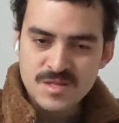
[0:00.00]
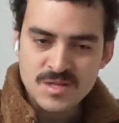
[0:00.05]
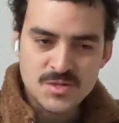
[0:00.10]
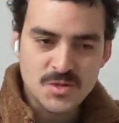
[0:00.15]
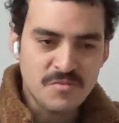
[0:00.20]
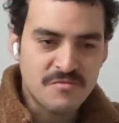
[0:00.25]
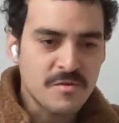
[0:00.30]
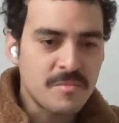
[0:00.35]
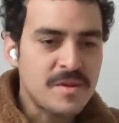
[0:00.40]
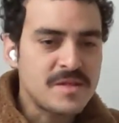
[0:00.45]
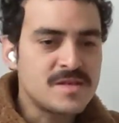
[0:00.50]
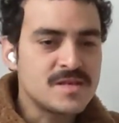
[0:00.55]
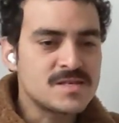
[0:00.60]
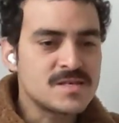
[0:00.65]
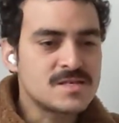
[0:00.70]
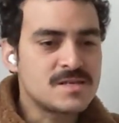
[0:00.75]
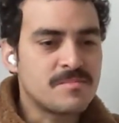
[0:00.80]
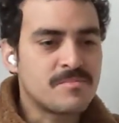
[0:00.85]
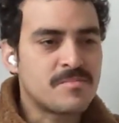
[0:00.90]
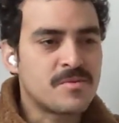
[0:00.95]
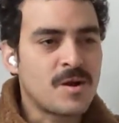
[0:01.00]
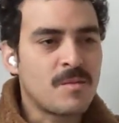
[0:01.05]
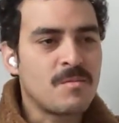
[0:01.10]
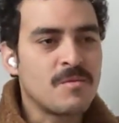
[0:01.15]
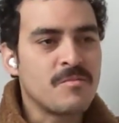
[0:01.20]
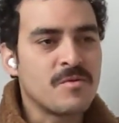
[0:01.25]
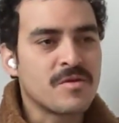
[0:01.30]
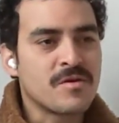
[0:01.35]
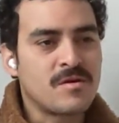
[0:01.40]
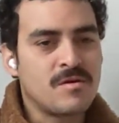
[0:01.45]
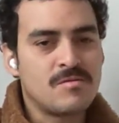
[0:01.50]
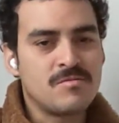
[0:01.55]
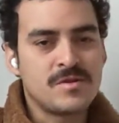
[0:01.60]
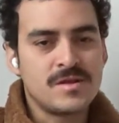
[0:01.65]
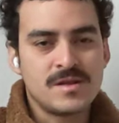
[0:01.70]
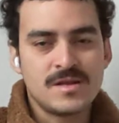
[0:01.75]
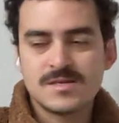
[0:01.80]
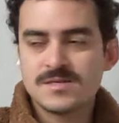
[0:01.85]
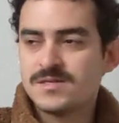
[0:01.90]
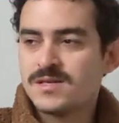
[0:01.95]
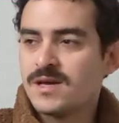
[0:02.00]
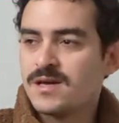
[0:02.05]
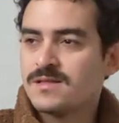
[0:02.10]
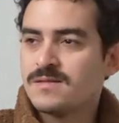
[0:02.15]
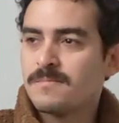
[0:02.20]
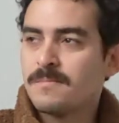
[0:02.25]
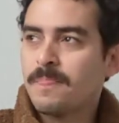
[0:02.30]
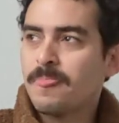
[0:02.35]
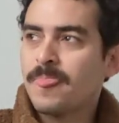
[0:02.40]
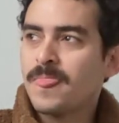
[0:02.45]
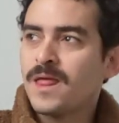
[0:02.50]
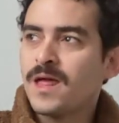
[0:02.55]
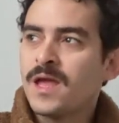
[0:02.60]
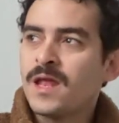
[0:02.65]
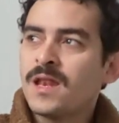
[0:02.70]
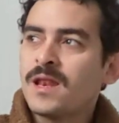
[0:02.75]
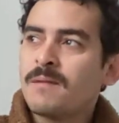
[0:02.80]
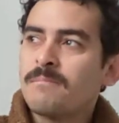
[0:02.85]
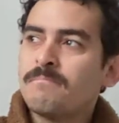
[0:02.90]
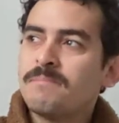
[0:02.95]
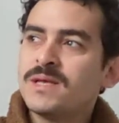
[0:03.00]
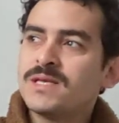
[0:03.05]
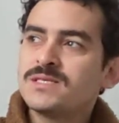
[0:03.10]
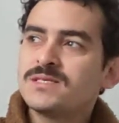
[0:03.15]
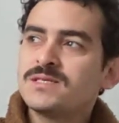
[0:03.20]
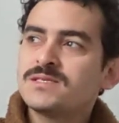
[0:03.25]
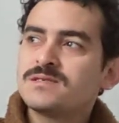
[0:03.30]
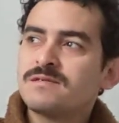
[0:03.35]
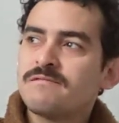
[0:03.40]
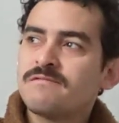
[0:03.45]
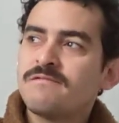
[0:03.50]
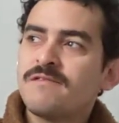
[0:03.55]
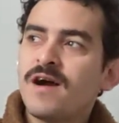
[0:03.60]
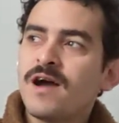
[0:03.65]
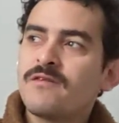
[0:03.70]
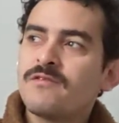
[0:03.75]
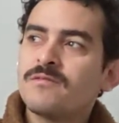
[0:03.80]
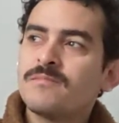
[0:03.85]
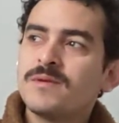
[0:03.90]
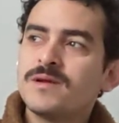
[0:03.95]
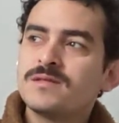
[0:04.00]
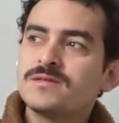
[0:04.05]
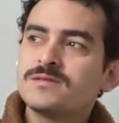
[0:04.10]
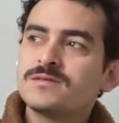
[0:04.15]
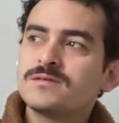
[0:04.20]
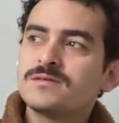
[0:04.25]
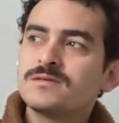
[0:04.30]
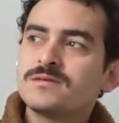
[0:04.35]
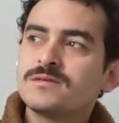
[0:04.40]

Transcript: So for me, this is the problem with coding, is that in a business environment,